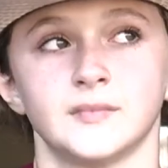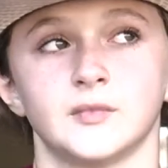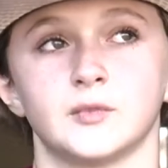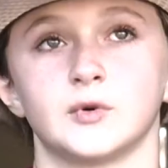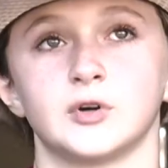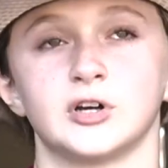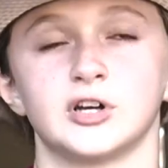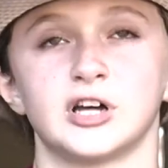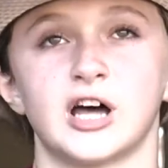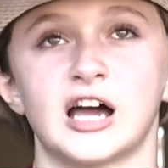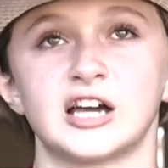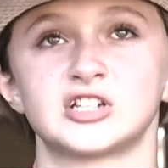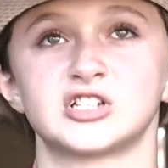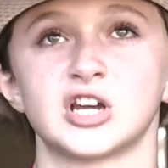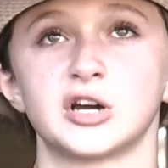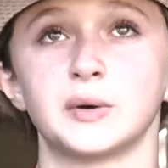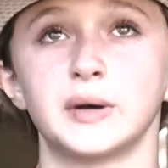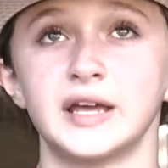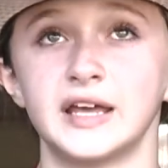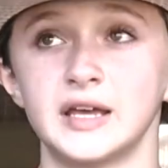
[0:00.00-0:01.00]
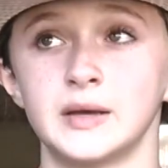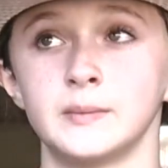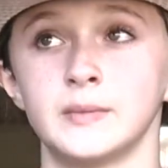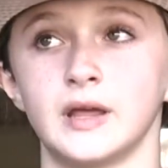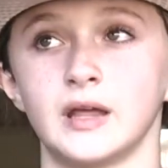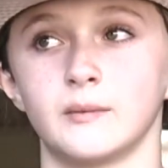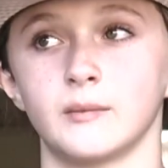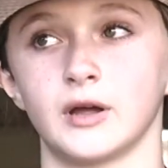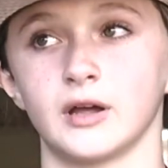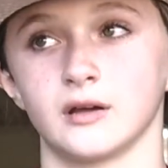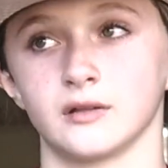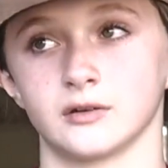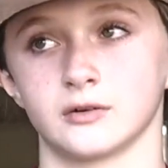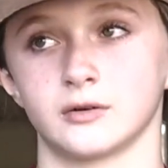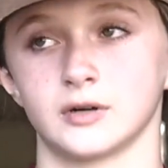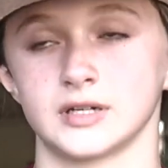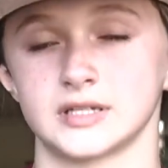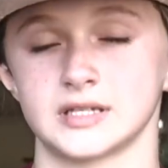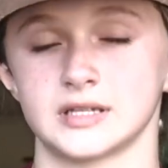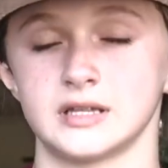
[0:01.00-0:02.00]
Well, I show him and my other
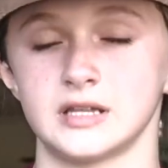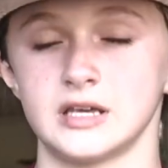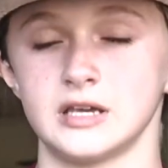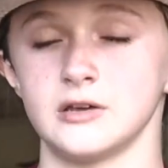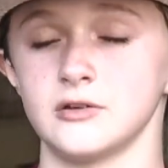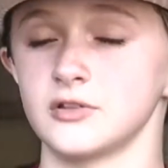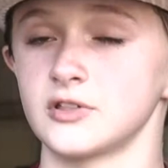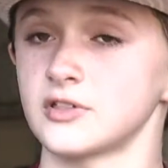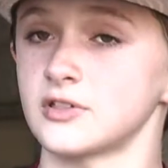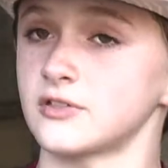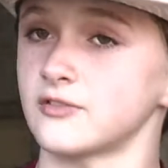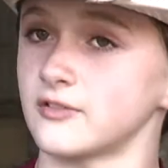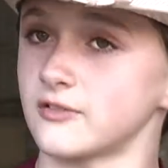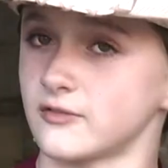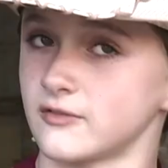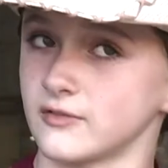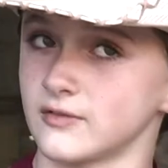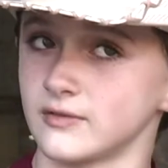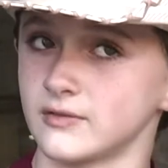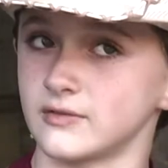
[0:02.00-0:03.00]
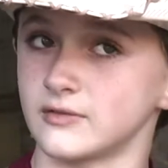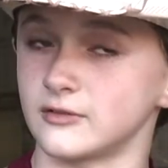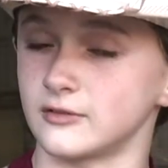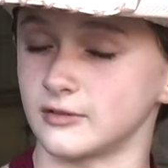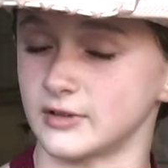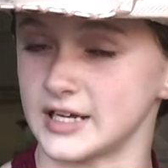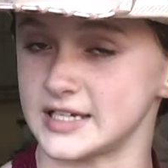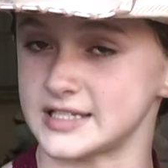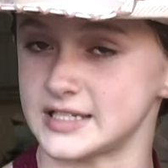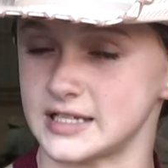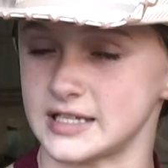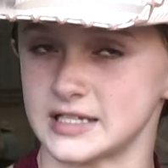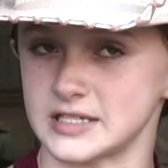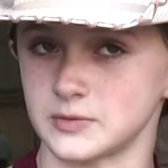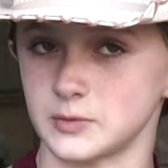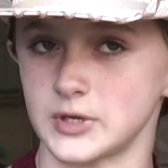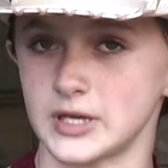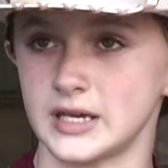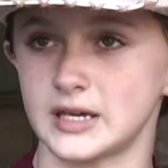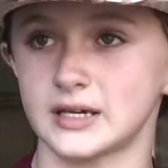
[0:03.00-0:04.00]
horse in the youth the rest of
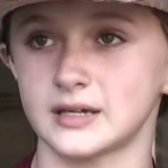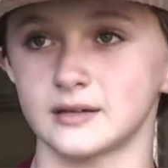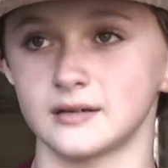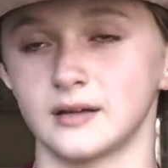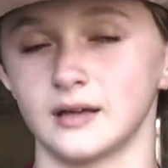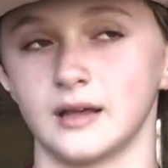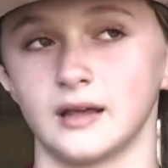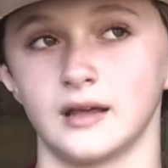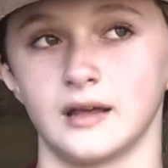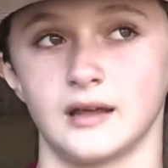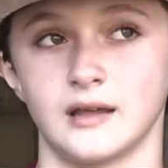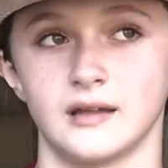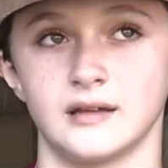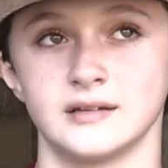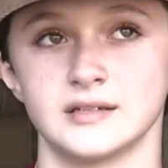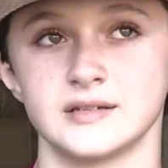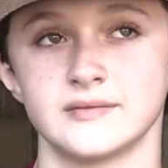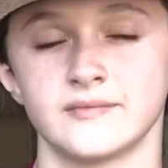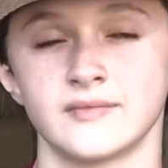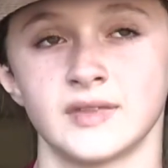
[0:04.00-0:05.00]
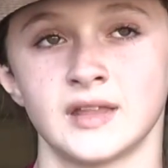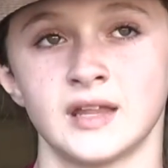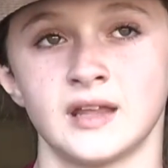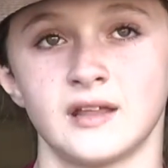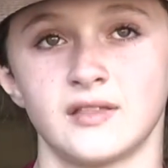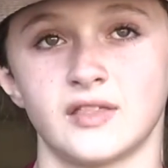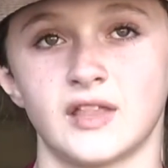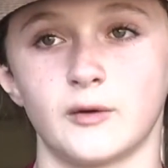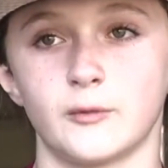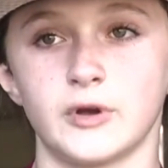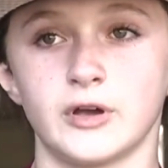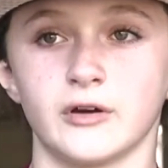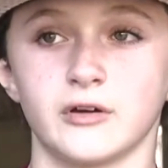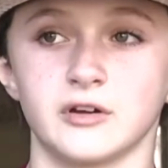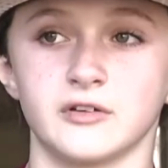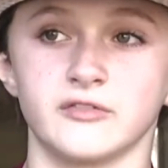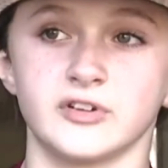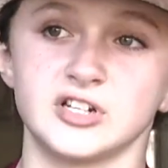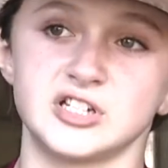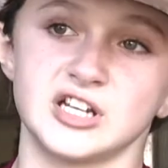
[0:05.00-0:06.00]
this week, and then we go
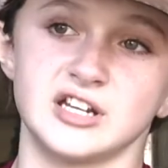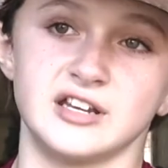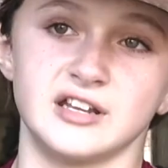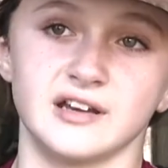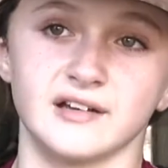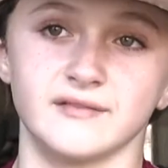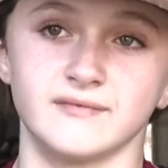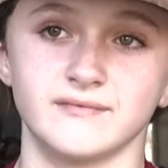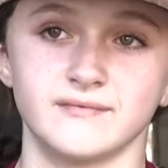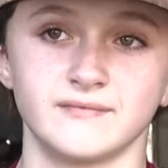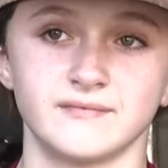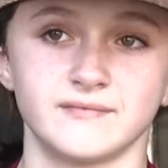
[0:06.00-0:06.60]
to Virginia.